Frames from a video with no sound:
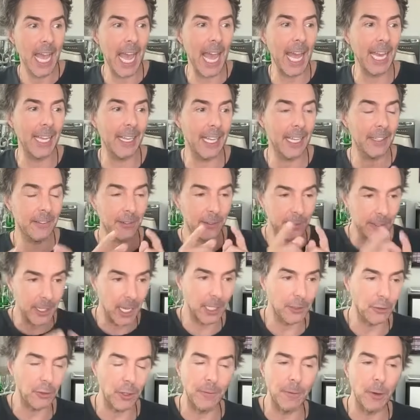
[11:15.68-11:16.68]
And as
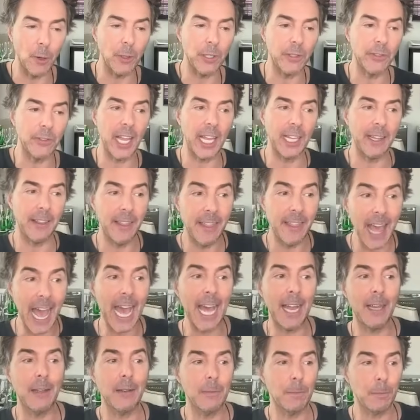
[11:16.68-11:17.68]
such, I've always said
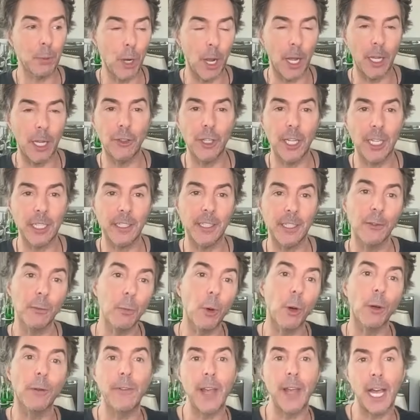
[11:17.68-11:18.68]
that project is
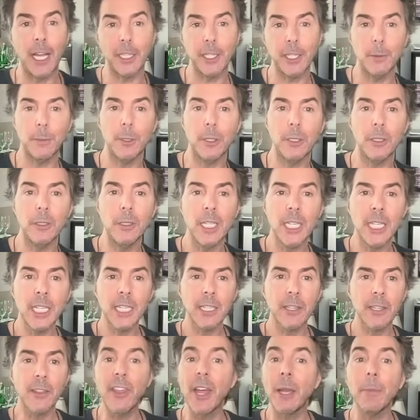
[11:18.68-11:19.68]
more valuable
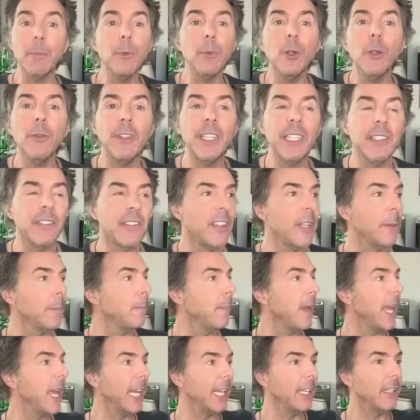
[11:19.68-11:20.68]
than movies that
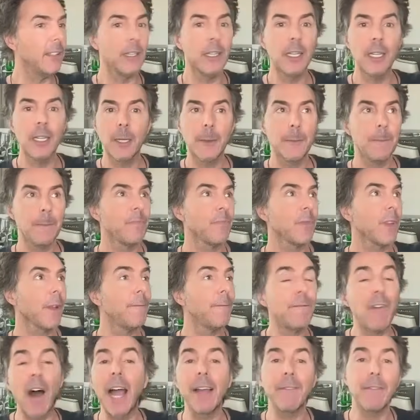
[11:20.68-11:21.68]
made
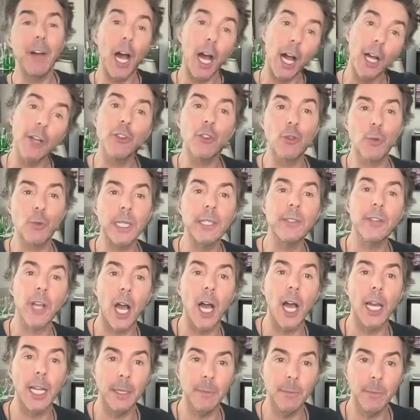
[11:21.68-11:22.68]
500
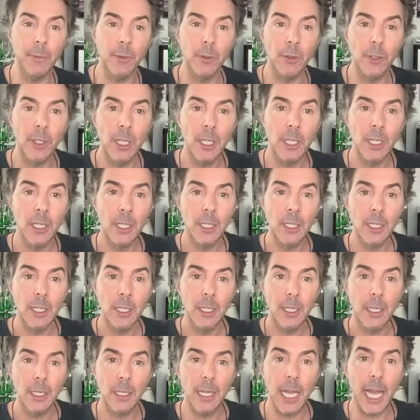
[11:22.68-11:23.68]
times
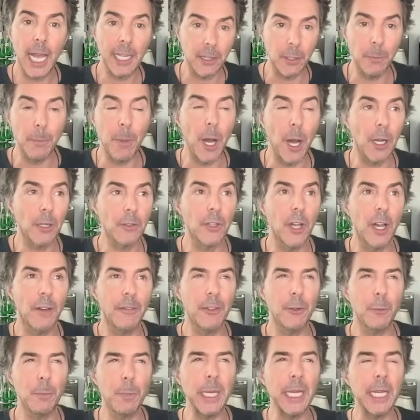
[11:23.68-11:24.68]
at the box
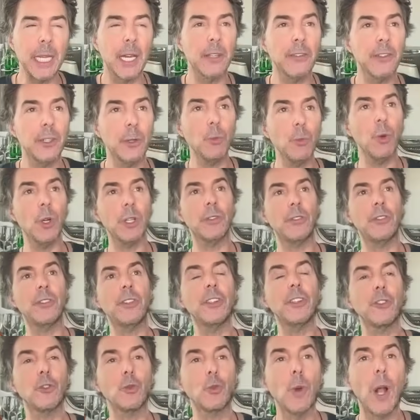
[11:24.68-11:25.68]
office because it was
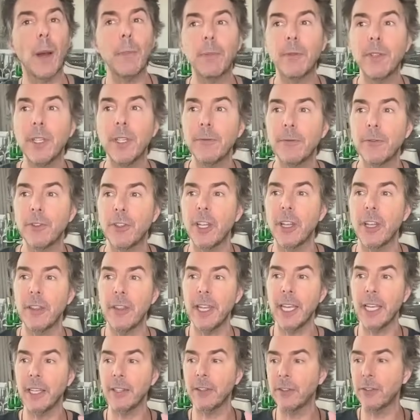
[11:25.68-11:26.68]
disruptive to
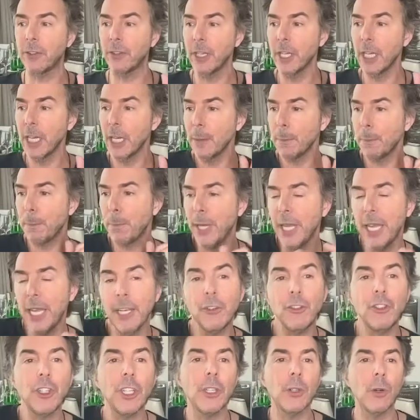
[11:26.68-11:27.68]
this
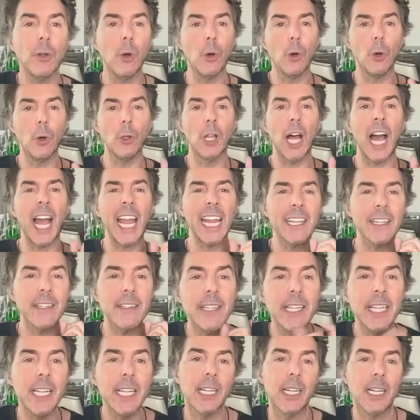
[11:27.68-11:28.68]
pigeonhole
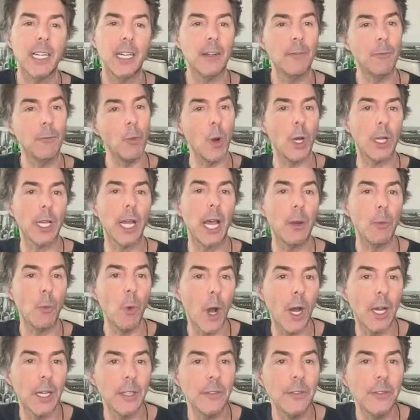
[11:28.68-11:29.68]
idea of what I
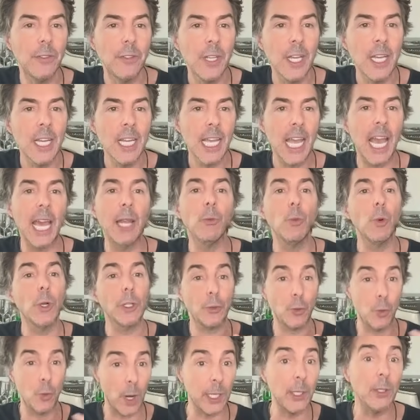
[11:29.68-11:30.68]
was and
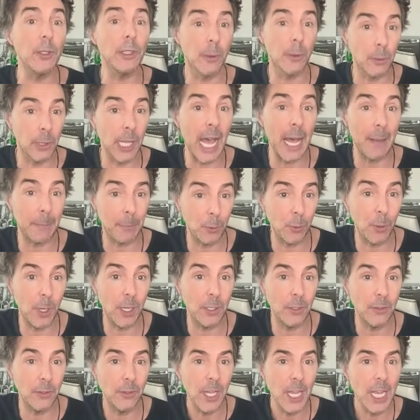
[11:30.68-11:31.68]
what 20 laps
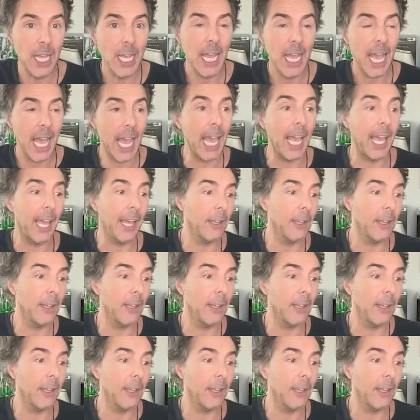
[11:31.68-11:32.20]
was. Right.